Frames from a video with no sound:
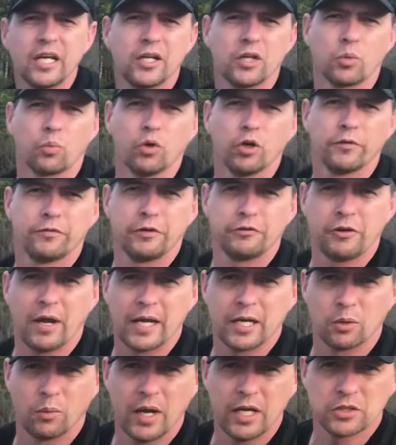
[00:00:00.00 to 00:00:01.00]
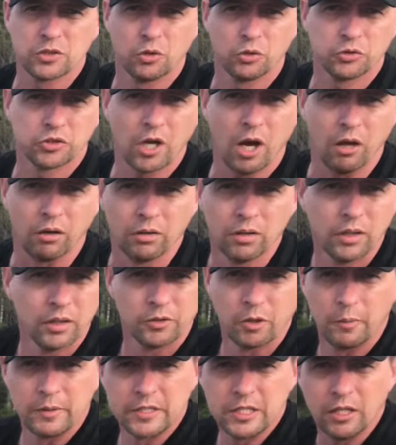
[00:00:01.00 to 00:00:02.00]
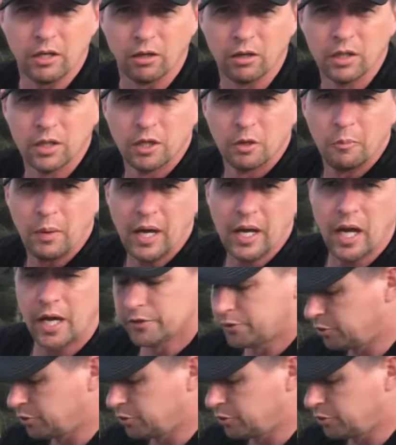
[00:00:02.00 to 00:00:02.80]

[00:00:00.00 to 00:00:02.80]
end of the world if they drag it away. It's an old skull, no big deal. But I